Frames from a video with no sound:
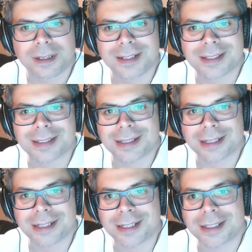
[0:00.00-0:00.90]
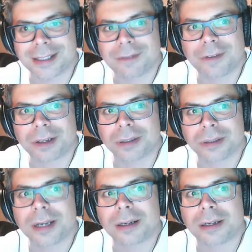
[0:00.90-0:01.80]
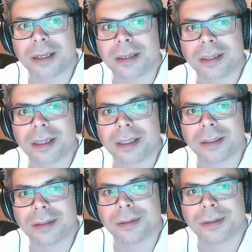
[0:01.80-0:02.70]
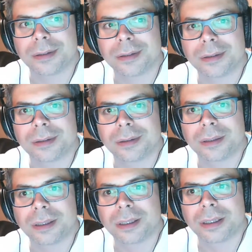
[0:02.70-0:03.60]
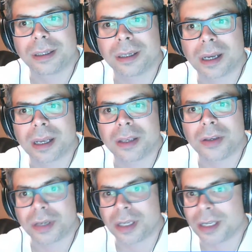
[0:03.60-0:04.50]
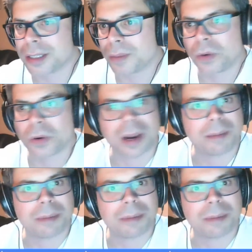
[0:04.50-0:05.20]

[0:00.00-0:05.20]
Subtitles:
it's a difficult technique, and you can get some great